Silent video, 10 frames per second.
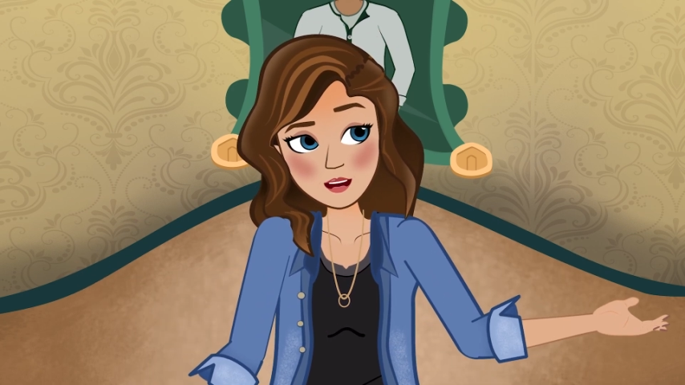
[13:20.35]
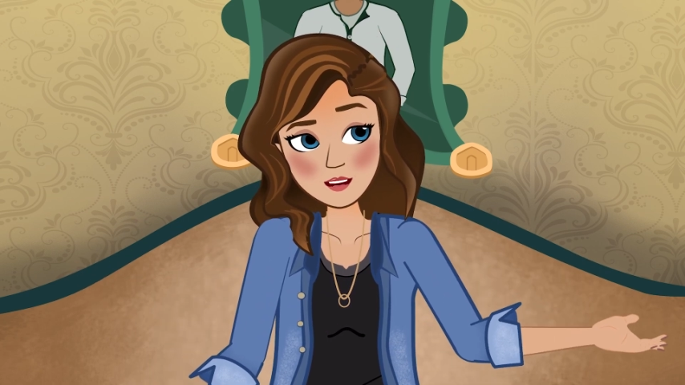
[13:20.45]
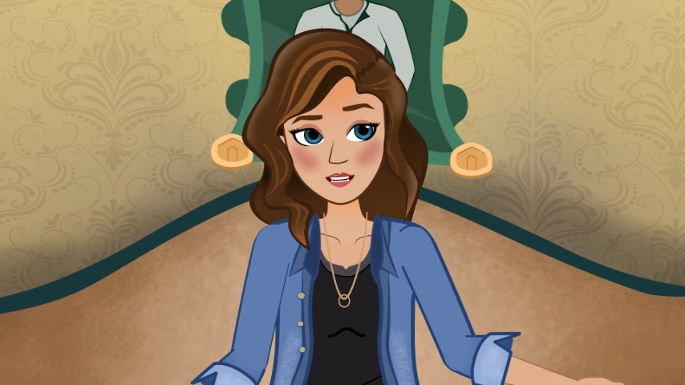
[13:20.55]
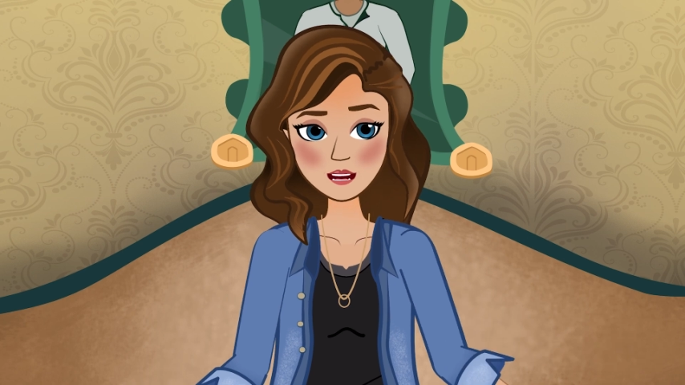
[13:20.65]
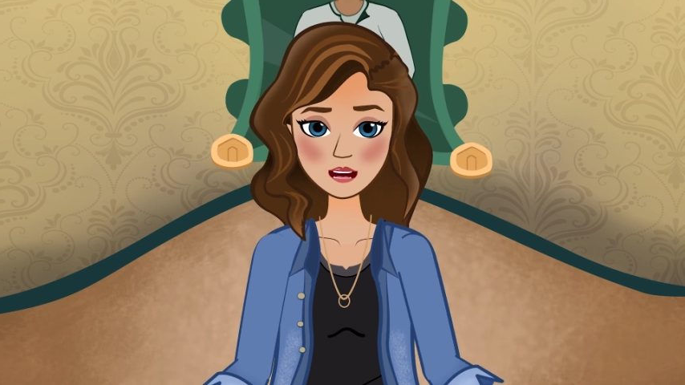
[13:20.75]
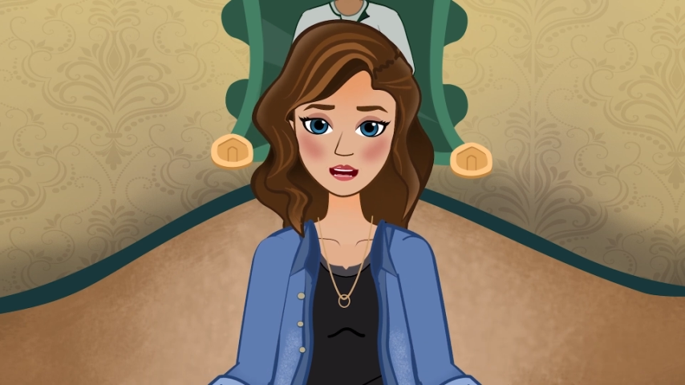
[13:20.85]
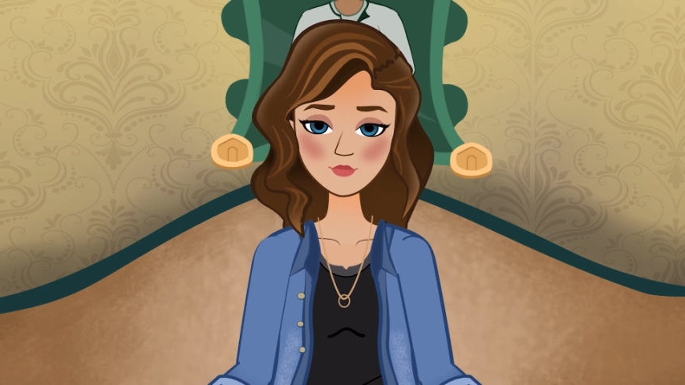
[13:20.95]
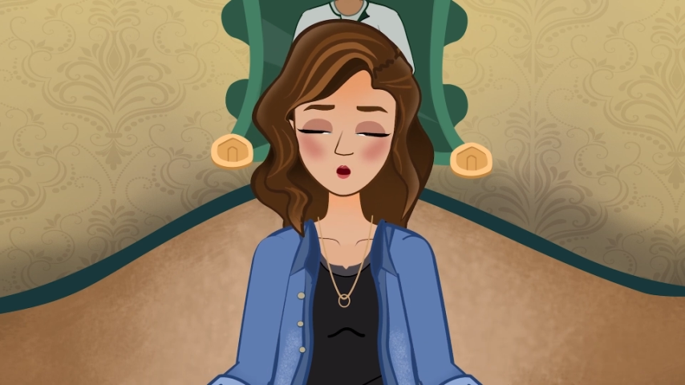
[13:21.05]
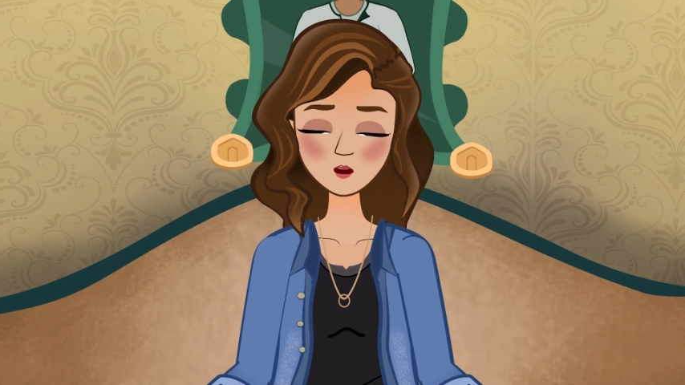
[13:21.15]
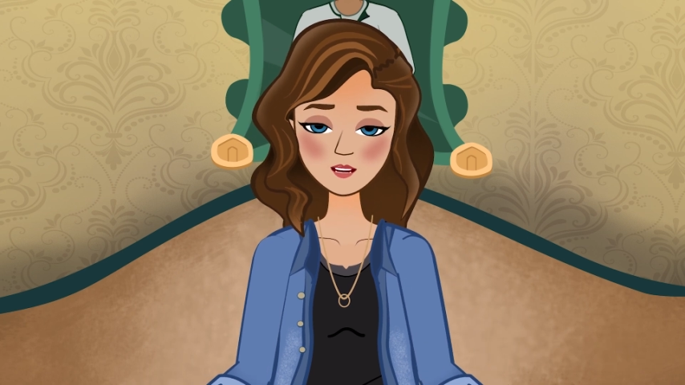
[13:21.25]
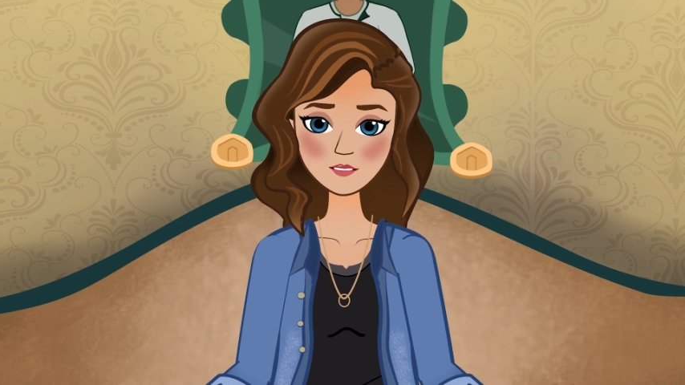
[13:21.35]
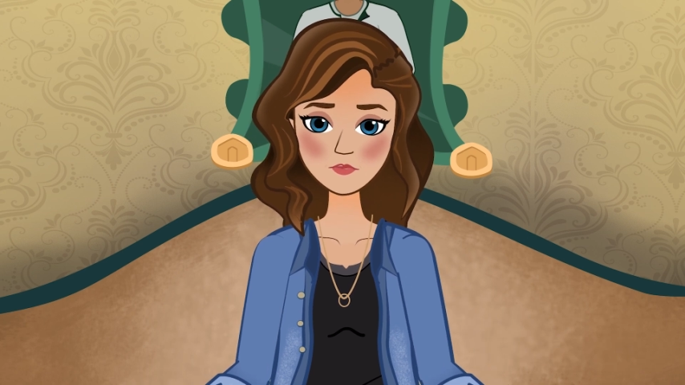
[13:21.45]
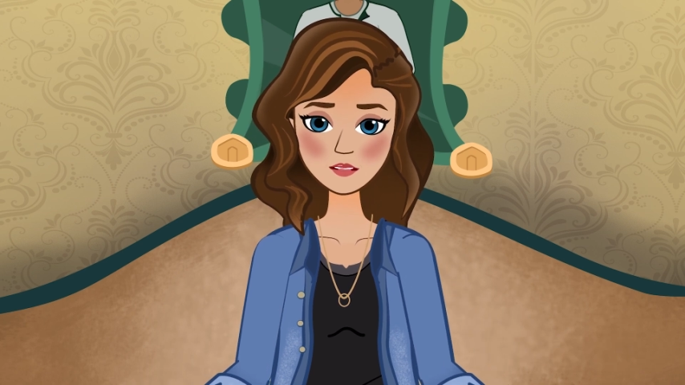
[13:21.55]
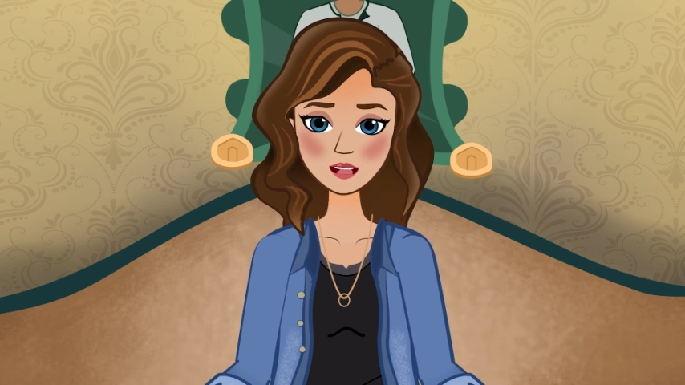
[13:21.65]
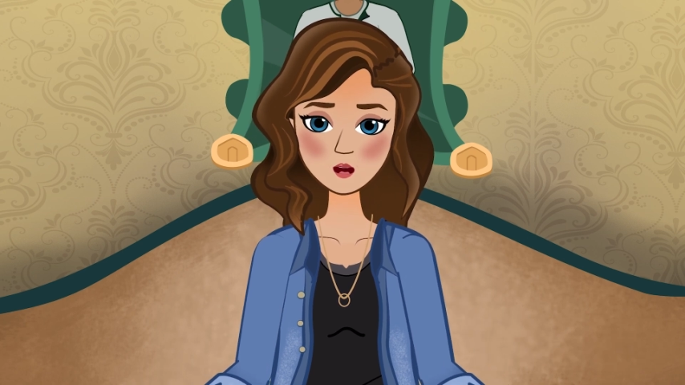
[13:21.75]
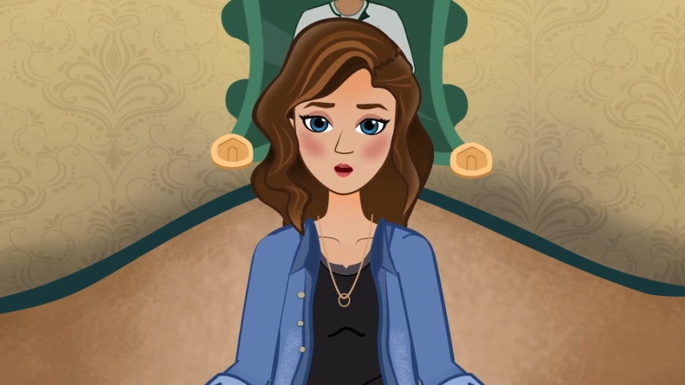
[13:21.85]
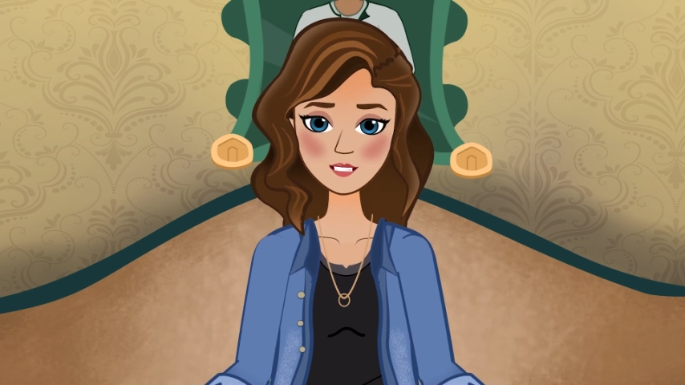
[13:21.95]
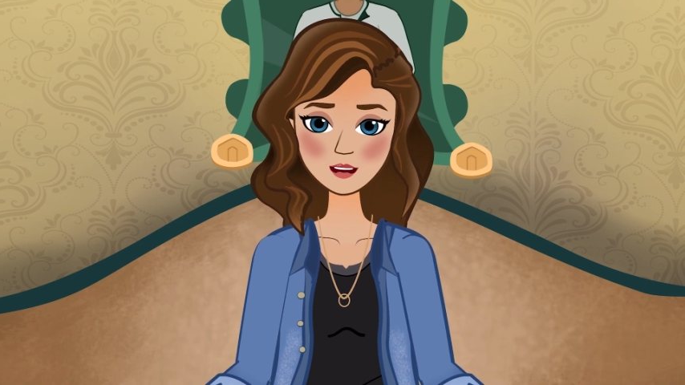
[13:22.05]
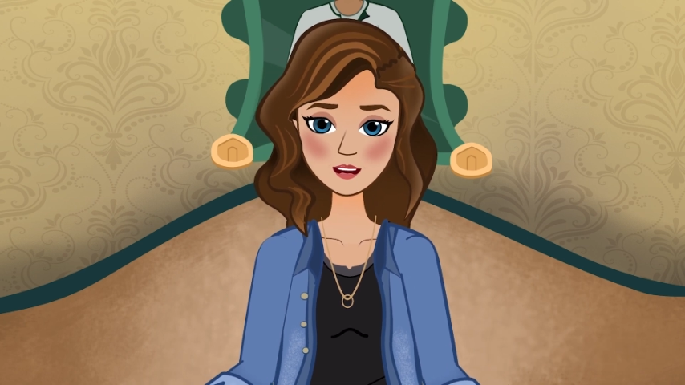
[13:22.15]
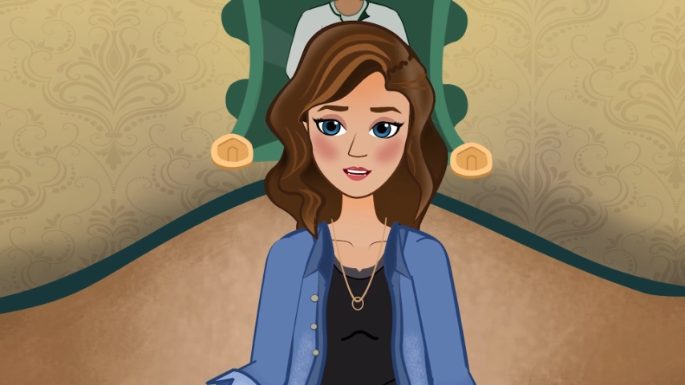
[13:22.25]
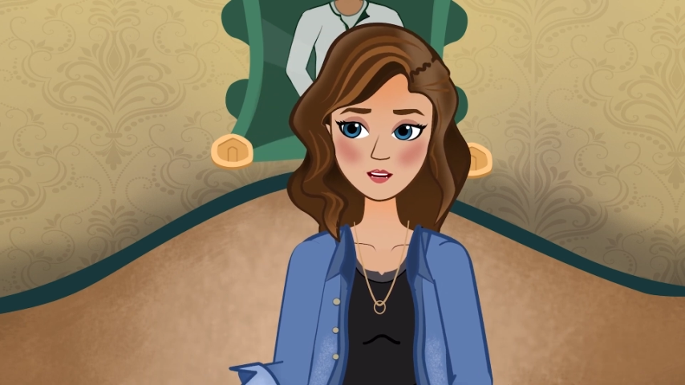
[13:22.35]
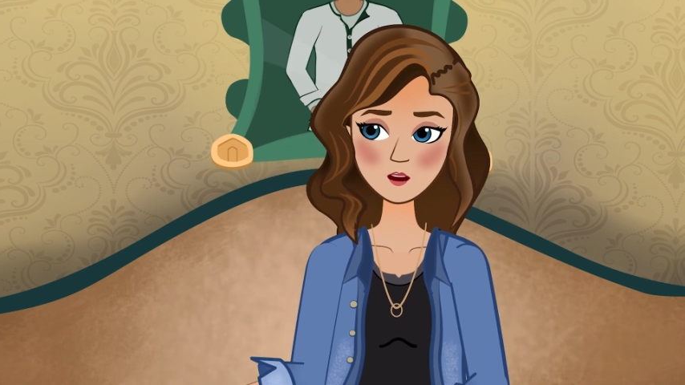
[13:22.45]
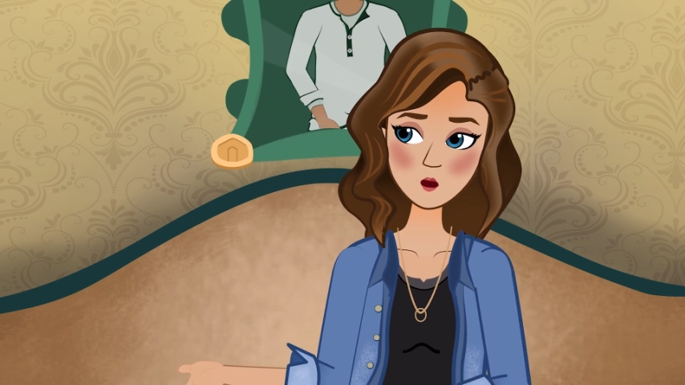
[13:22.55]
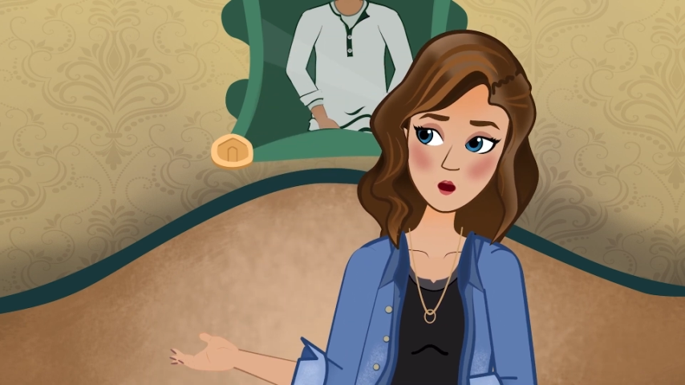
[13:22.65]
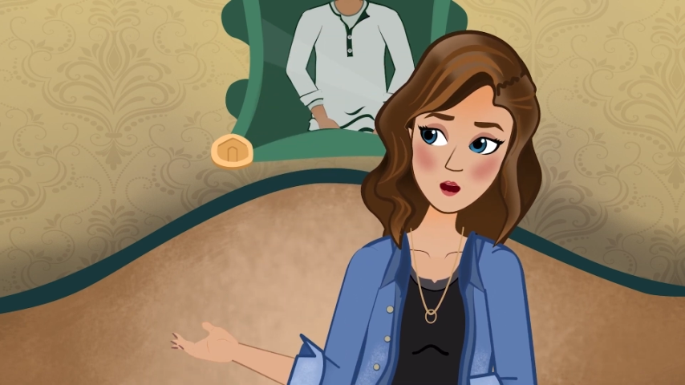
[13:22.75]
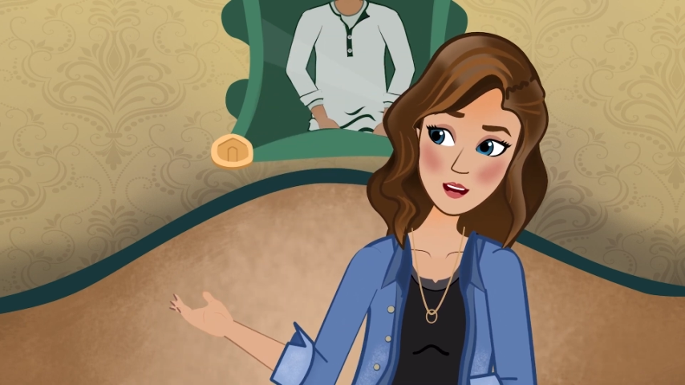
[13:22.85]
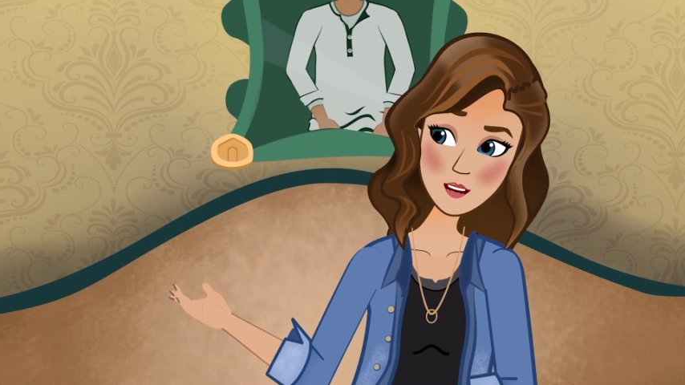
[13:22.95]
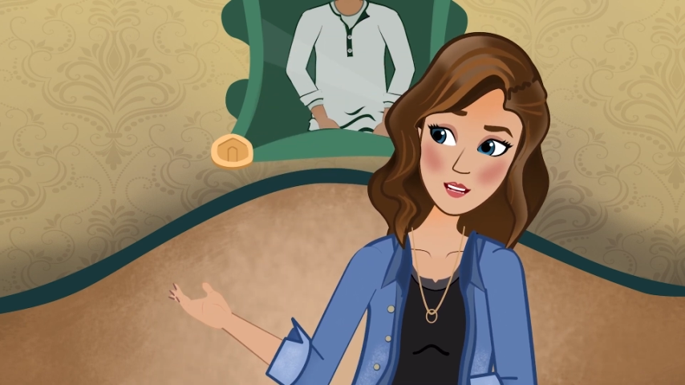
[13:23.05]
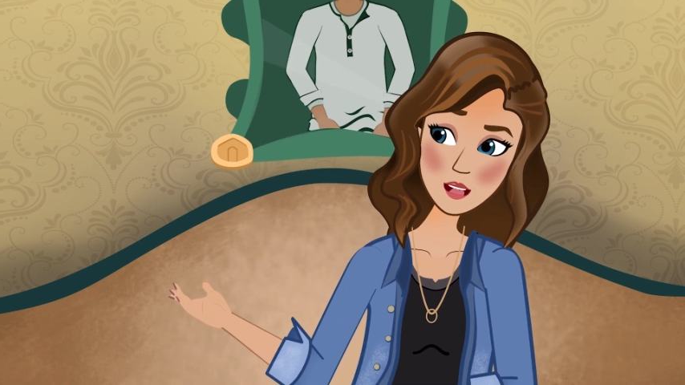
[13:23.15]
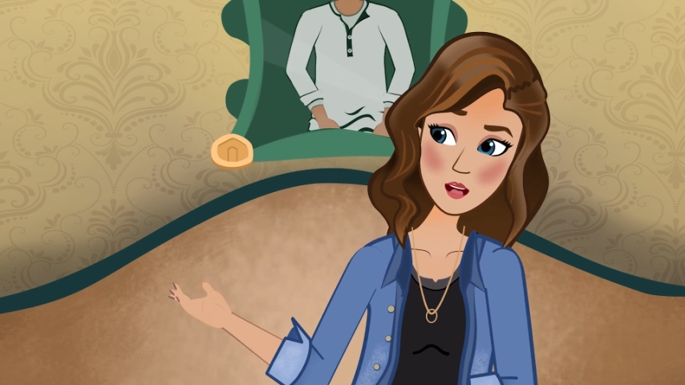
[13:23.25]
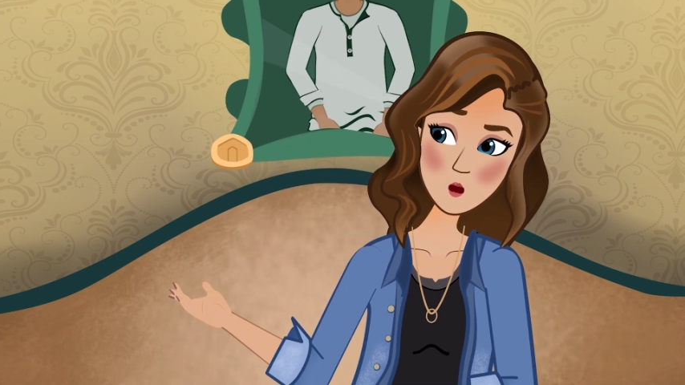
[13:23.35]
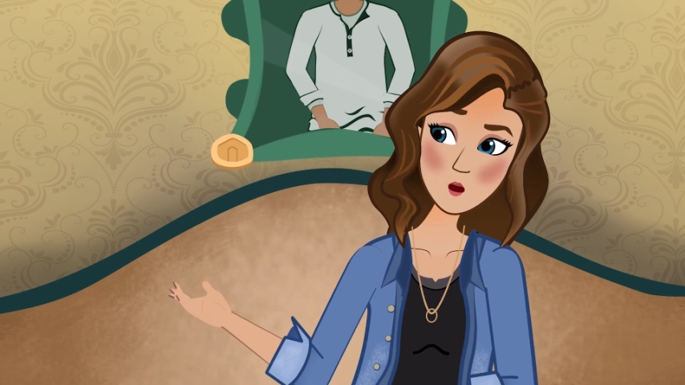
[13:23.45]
I spent a lot of time thinking about it, who that man could